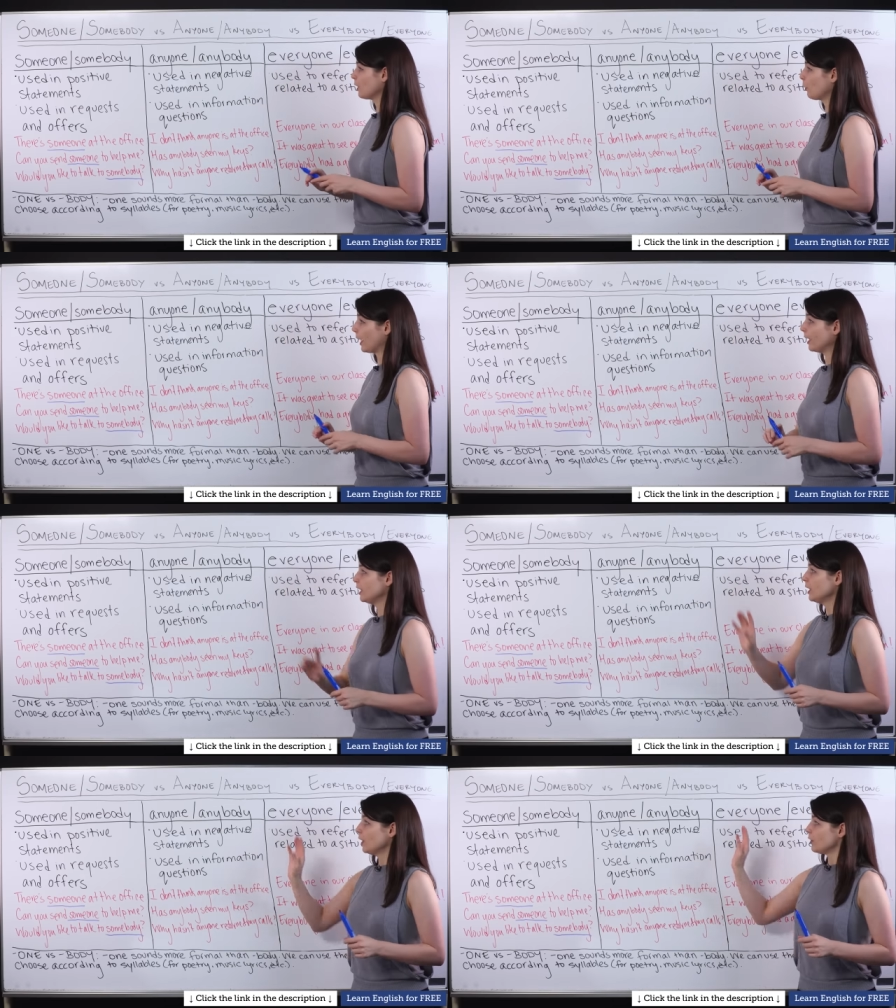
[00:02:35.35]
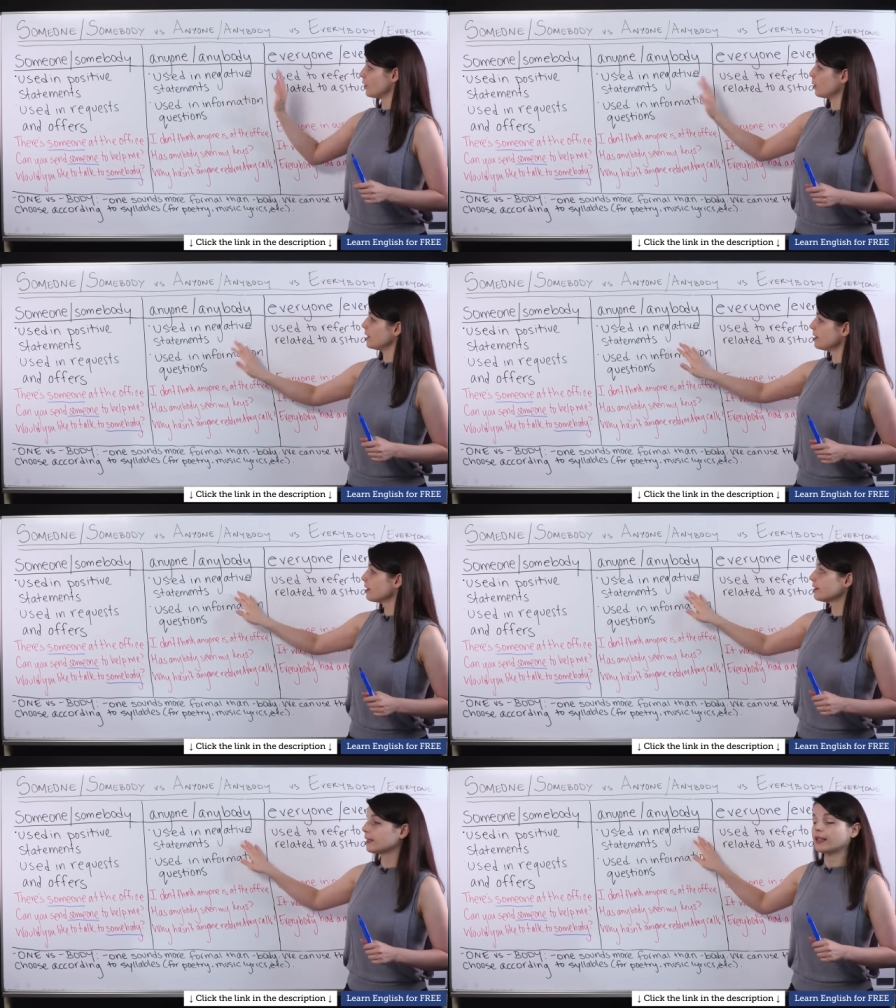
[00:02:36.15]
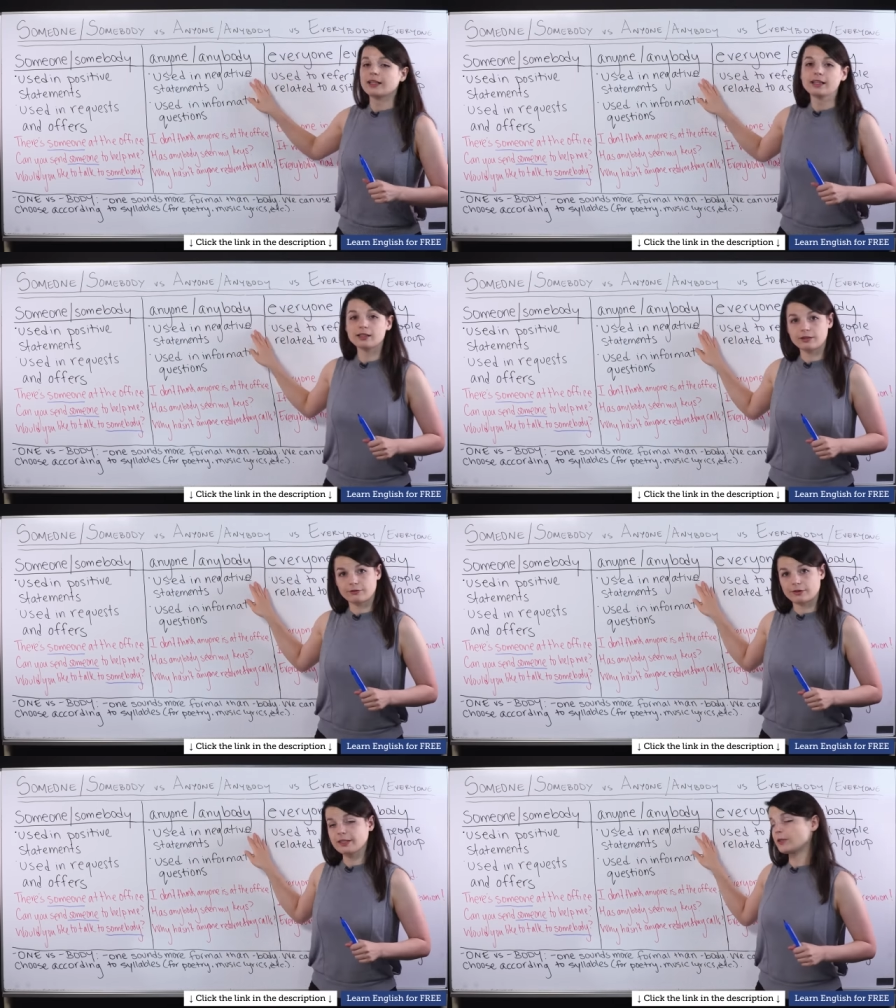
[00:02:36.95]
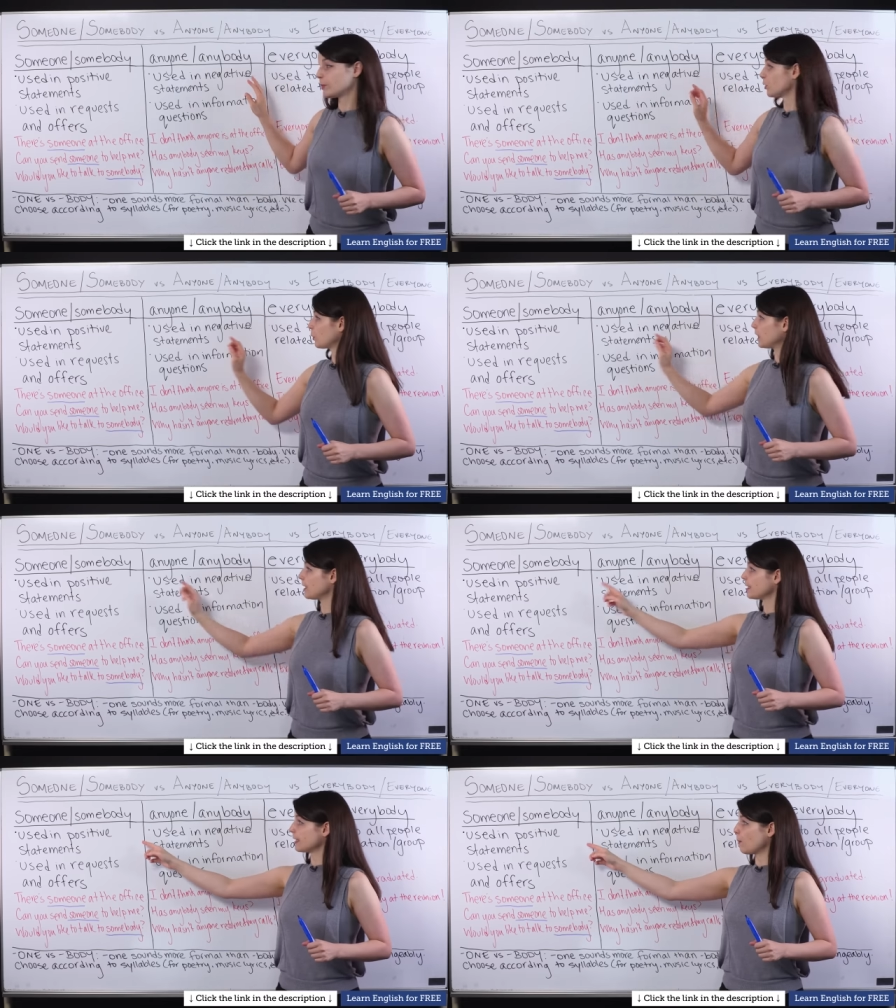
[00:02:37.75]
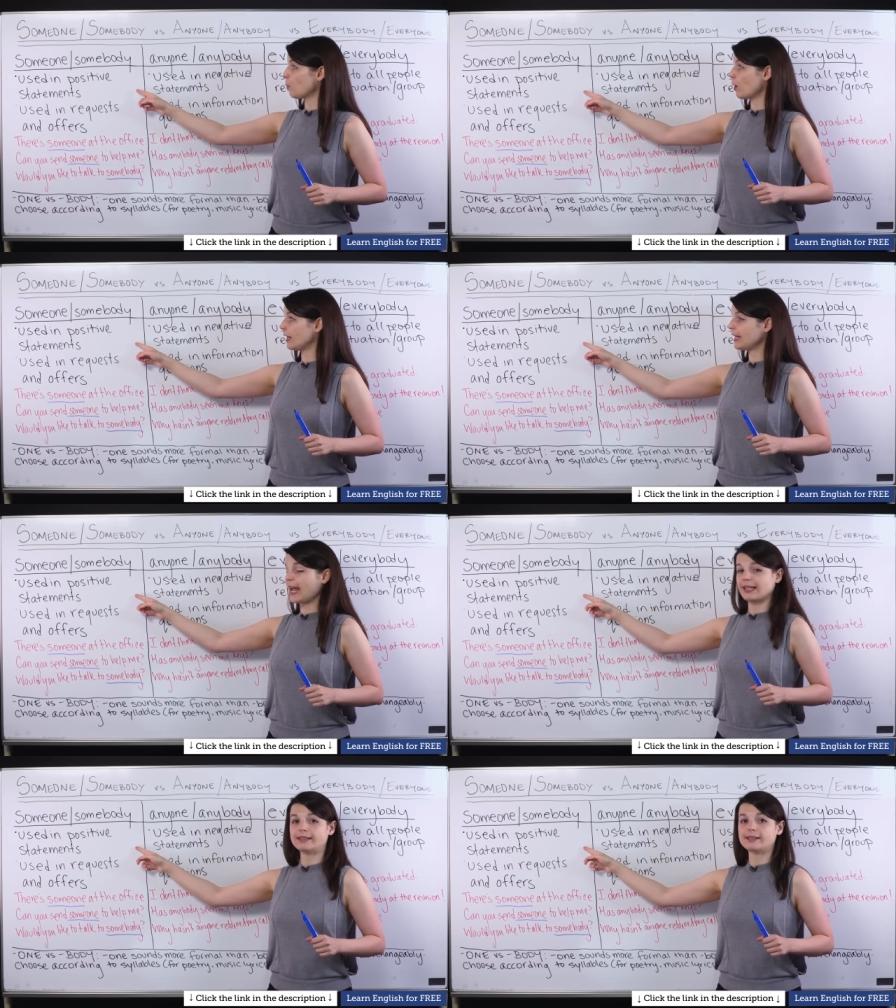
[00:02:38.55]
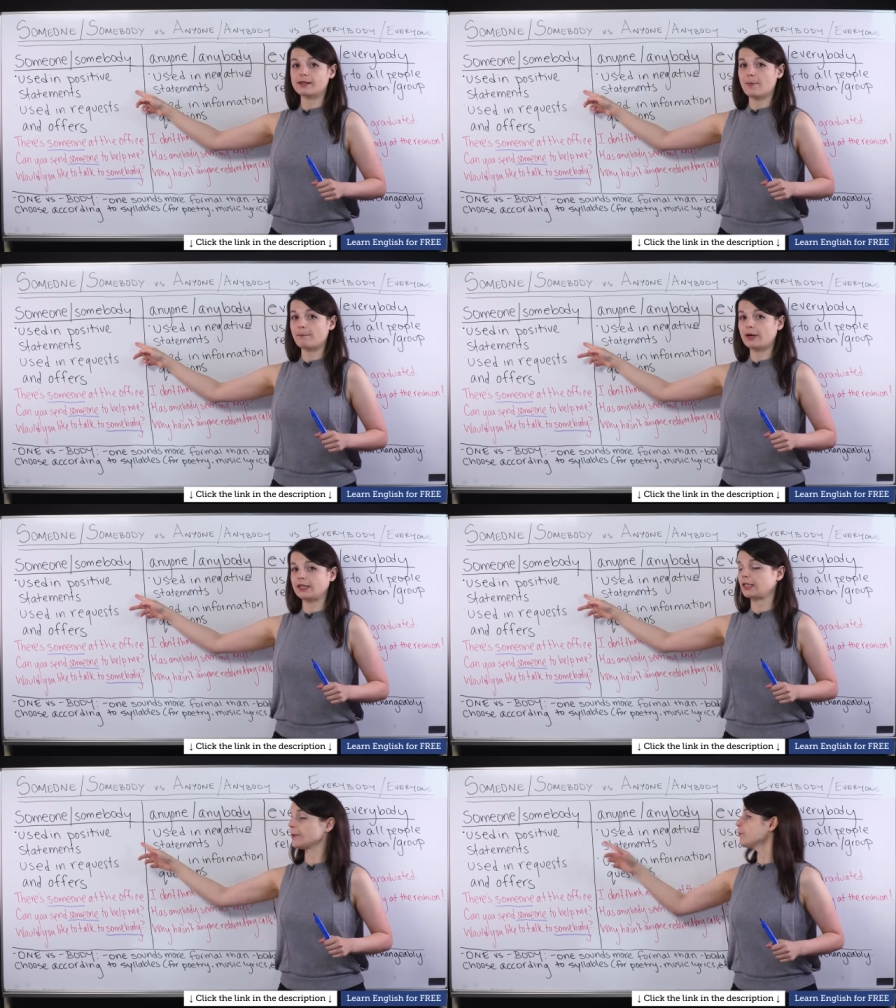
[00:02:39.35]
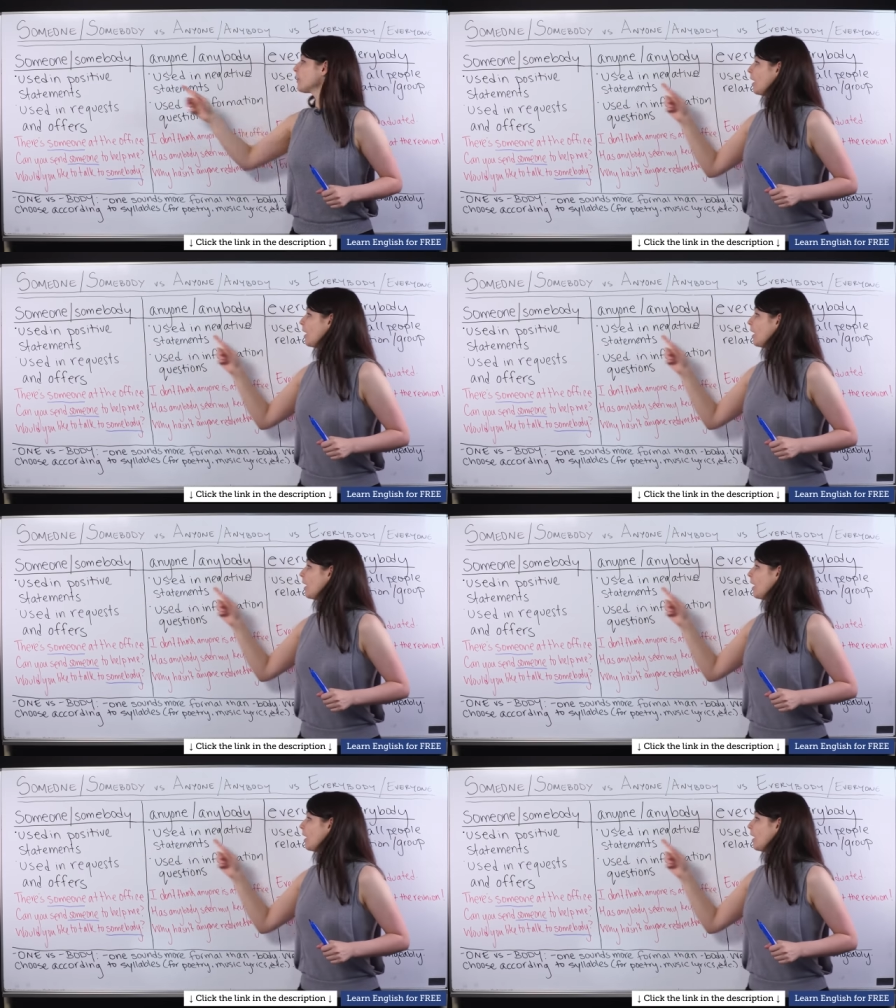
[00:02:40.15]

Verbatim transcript: Okay, so this is a key difference between someone and somebody.